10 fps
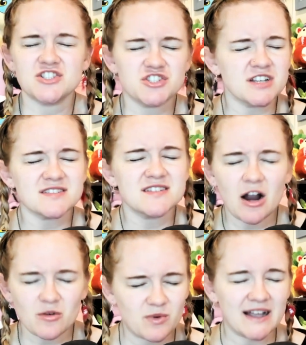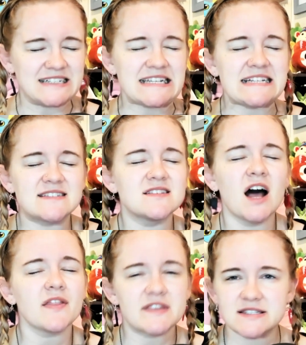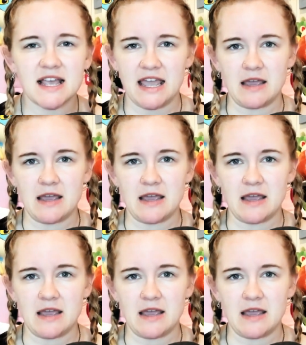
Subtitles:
just not right. It's not the same.